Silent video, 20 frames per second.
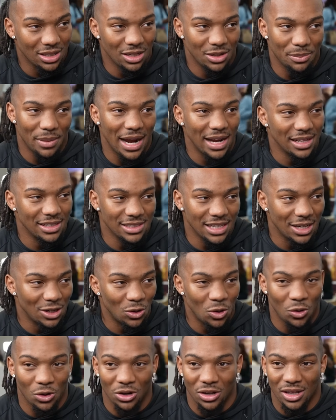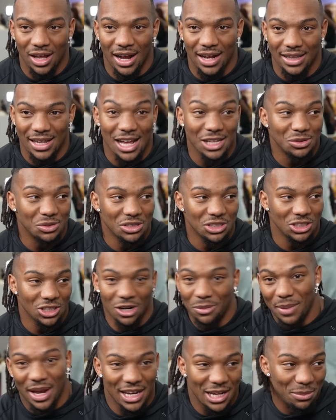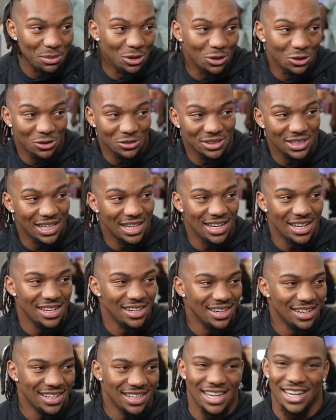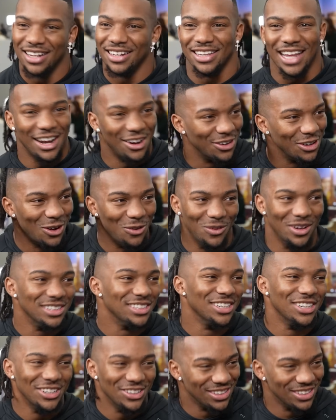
back in the second quarter, like, that's when you start making moves, and then they don't know what to do.